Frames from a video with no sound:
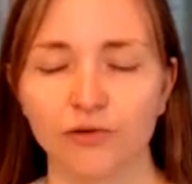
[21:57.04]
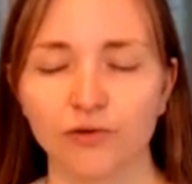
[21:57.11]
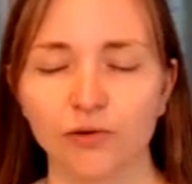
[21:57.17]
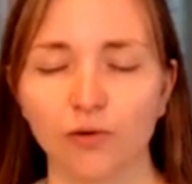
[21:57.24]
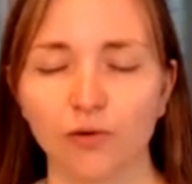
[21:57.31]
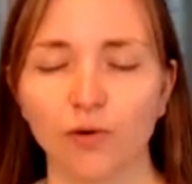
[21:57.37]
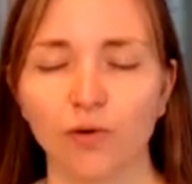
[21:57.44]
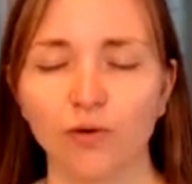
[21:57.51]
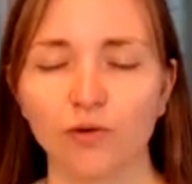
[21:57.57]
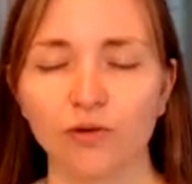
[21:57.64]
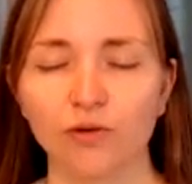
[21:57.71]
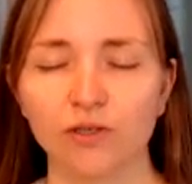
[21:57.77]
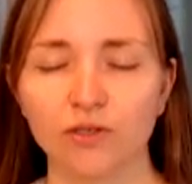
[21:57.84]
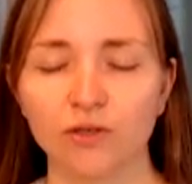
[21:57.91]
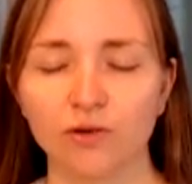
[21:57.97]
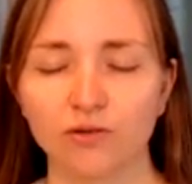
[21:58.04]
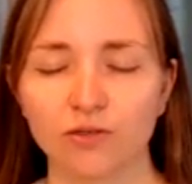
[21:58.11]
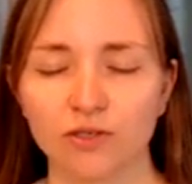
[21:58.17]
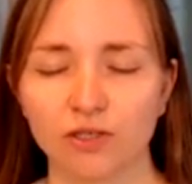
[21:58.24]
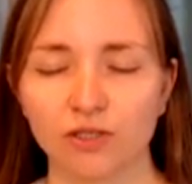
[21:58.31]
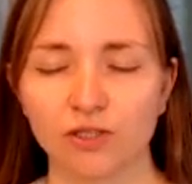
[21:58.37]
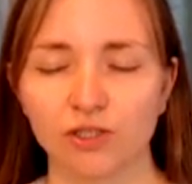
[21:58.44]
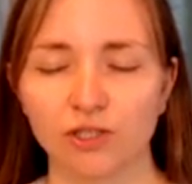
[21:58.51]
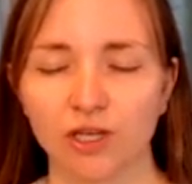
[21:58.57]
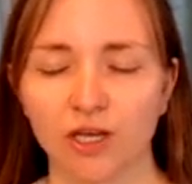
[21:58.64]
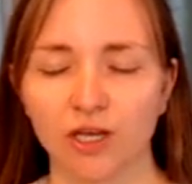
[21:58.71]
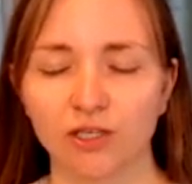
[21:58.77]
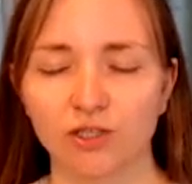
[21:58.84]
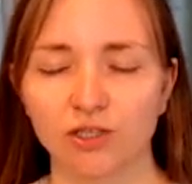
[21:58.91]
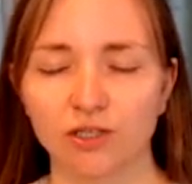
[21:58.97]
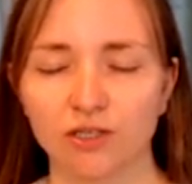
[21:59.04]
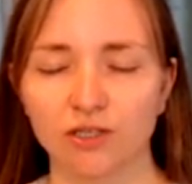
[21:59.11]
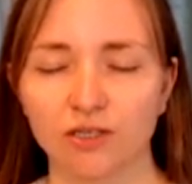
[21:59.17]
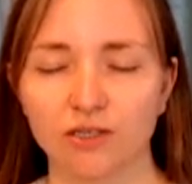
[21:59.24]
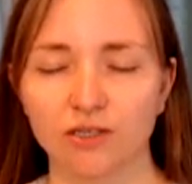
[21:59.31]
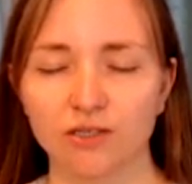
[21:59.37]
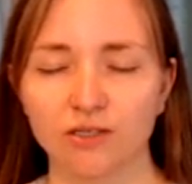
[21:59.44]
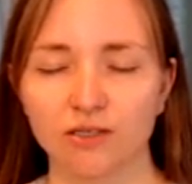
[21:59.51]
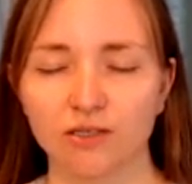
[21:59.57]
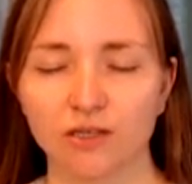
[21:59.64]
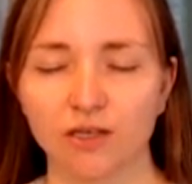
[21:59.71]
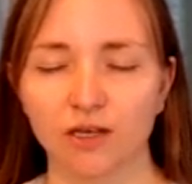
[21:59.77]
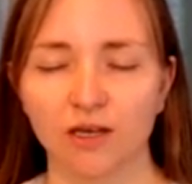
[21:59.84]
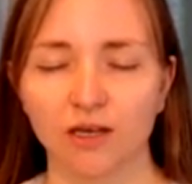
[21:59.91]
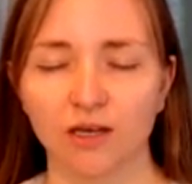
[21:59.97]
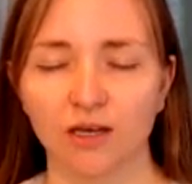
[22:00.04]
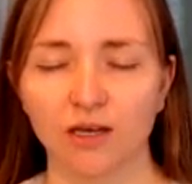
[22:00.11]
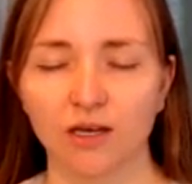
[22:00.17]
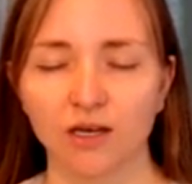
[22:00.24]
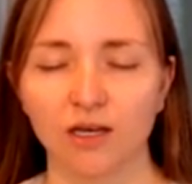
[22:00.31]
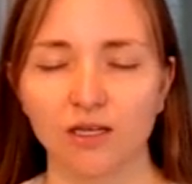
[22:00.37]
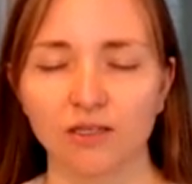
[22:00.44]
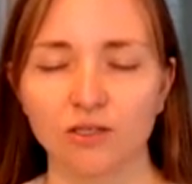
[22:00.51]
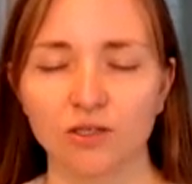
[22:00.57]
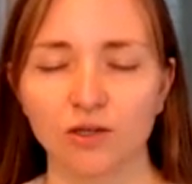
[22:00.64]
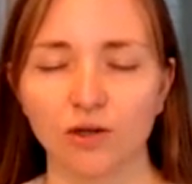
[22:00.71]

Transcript: Through all these constant changes, it's